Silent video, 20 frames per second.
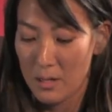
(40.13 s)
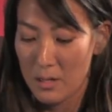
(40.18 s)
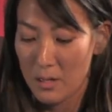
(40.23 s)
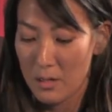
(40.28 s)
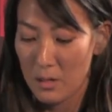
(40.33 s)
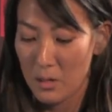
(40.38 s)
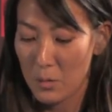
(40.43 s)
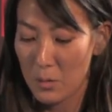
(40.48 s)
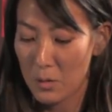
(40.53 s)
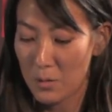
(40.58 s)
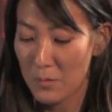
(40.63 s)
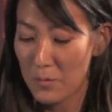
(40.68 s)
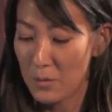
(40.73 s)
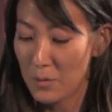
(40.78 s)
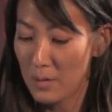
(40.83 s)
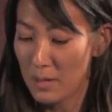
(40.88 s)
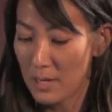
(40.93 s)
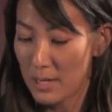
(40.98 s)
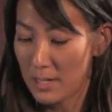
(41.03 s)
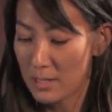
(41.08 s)
There were a few
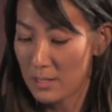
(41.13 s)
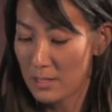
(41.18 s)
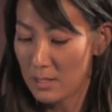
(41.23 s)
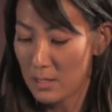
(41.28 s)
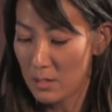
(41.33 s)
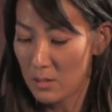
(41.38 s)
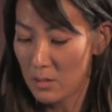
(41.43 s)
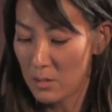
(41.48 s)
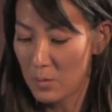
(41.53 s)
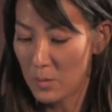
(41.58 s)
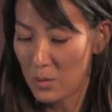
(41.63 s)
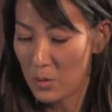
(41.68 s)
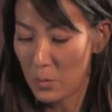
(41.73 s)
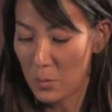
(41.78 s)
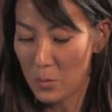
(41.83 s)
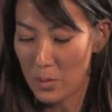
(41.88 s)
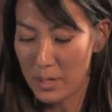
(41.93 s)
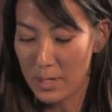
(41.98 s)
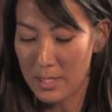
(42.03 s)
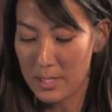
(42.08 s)
that I considered, but the
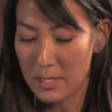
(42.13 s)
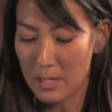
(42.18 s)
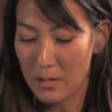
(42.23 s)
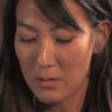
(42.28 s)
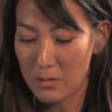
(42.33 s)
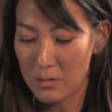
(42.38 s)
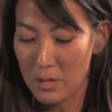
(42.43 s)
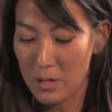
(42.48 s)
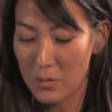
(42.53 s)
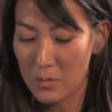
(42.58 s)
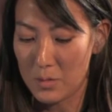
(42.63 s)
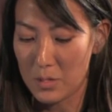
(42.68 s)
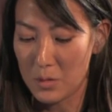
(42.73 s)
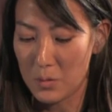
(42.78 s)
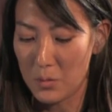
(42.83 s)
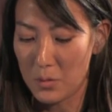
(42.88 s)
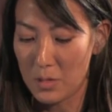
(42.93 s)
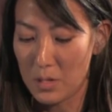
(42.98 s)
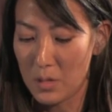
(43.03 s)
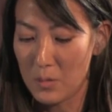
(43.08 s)
one I settled on was the
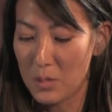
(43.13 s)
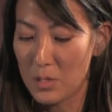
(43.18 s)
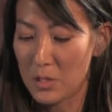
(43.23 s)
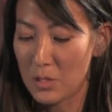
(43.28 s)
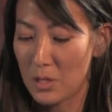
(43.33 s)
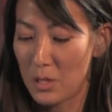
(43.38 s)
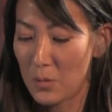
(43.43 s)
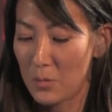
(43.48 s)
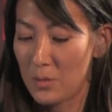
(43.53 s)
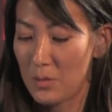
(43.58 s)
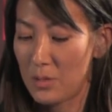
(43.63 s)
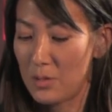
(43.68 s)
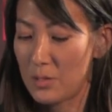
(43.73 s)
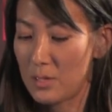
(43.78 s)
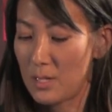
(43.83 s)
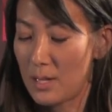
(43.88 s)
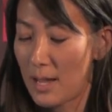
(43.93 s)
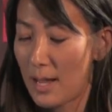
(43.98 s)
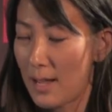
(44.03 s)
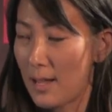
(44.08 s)
one I'll be sharing with you
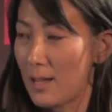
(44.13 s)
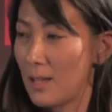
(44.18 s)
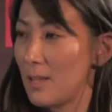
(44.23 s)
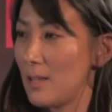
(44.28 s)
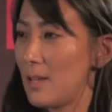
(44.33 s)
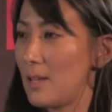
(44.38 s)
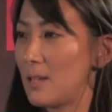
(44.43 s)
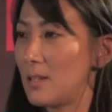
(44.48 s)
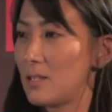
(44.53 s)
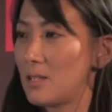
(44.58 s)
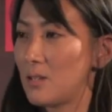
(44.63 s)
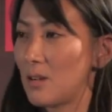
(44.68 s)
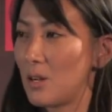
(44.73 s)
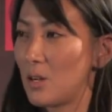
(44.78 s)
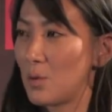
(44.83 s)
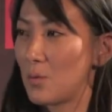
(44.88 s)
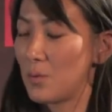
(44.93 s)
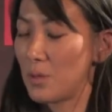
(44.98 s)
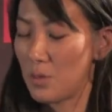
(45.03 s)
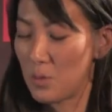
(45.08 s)
today, and it
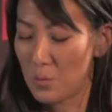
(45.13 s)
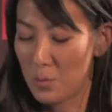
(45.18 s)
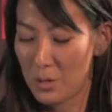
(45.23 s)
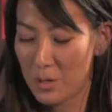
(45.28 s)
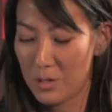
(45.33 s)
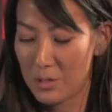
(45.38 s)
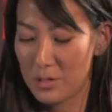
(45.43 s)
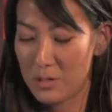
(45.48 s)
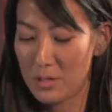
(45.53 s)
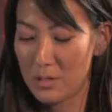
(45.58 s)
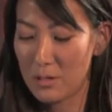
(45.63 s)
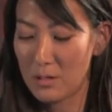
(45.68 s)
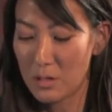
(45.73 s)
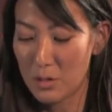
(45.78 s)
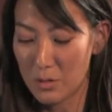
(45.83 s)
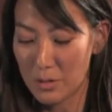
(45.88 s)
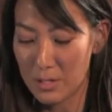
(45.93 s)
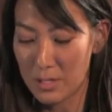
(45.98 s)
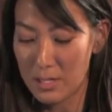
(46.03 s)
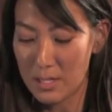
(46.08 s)
started with the words
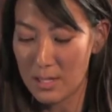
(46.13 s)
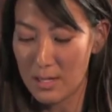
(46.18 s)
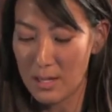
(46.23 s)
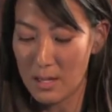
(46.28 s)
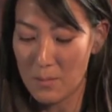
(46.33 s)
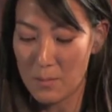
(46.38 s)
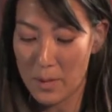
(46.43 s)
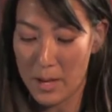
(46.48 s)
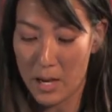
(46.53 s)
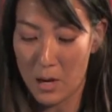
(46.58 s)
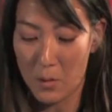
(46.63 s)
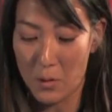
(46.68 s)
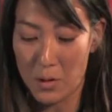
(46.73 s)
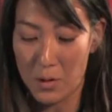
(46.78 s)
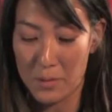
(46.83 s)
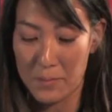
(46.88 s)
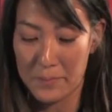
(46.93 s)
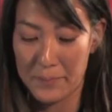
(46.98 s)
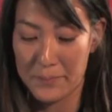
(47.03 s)
literacy and power.